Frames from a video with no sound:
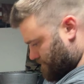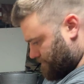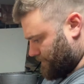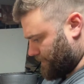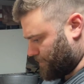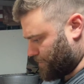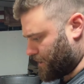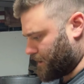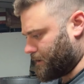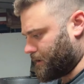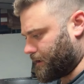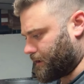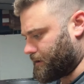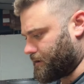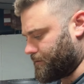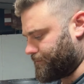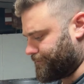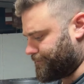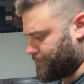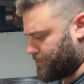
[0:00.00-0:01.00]
I bought like a
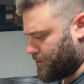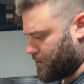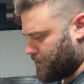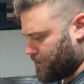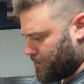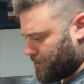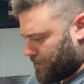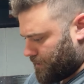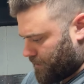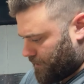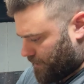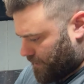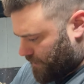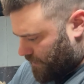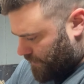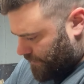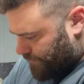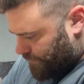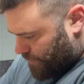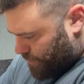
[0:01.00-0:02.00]

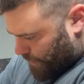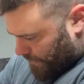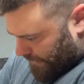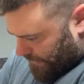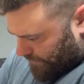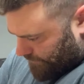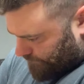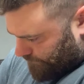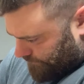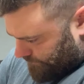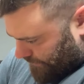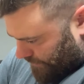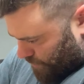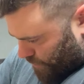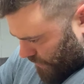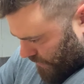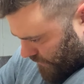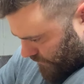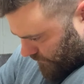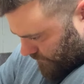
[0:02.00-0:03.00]
100 pack for 10
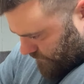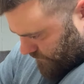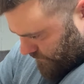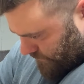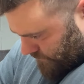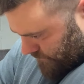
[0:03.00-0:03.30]
bucks.